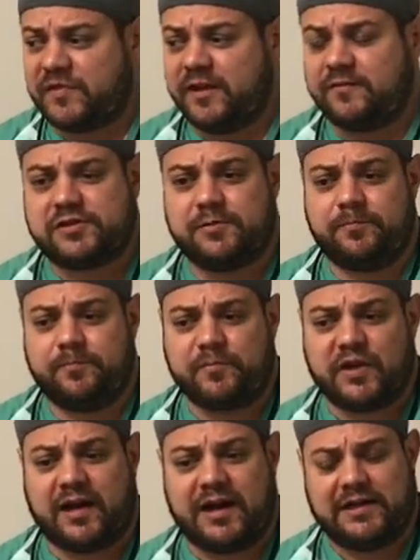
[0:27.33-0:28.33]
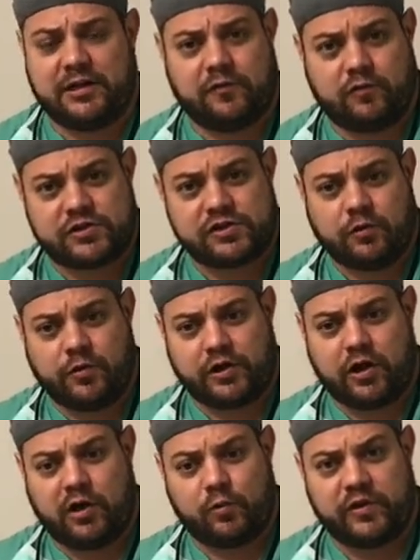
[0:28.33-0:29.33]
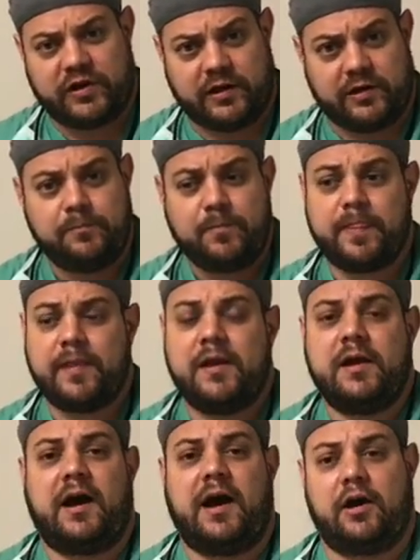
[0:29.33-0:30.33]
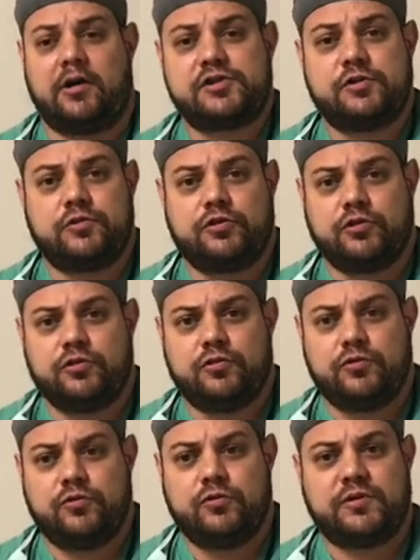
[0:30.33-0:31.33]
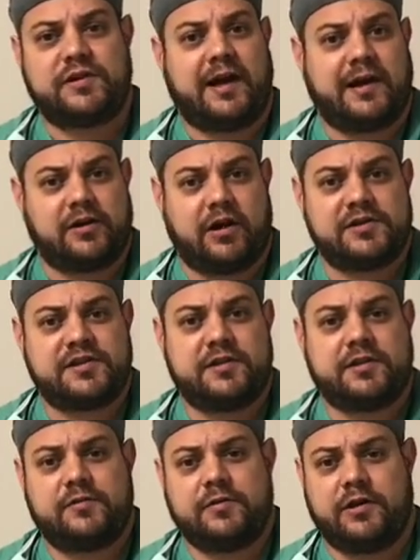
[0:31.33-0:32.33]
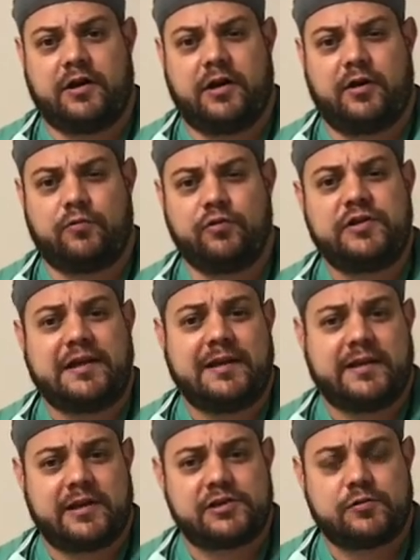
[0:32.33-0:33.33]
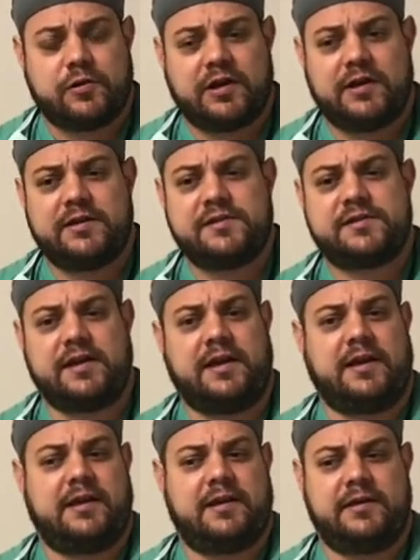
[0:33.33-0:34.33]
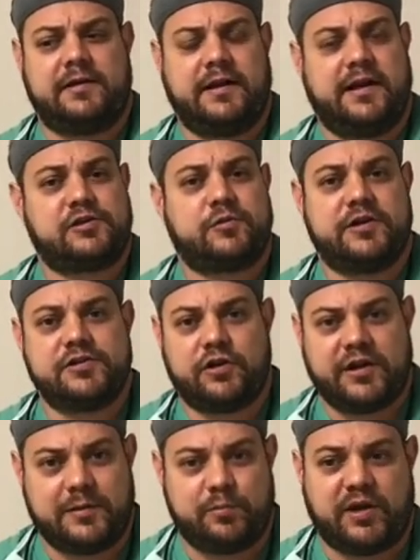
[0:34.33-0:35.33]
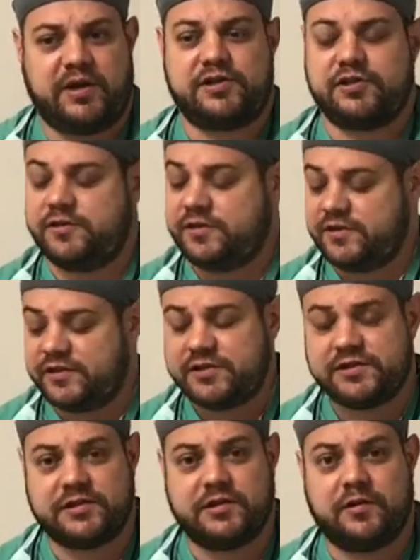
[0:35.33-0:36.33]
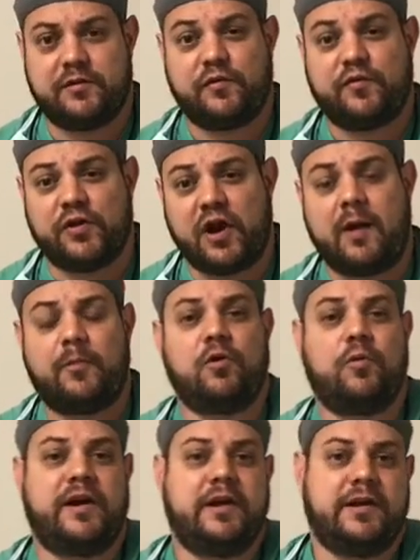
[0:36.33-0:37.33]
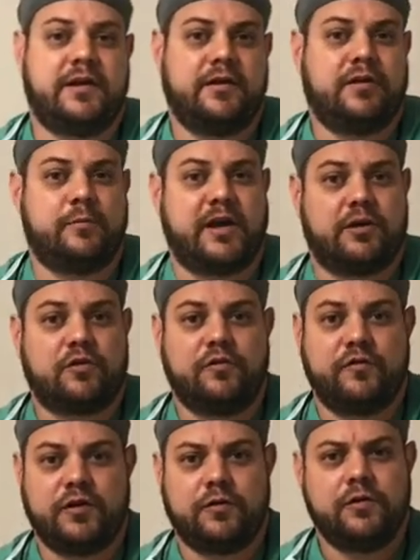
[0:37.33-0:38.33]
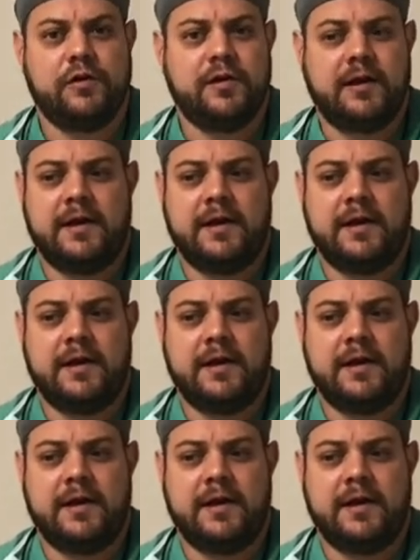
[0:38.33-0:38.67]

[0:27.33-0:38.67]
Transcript: Gives them an idea of what's going on within. I also do diagnostic routine x-rays and x-rays on inpatients. This is a phenomenal way to get into the medical field.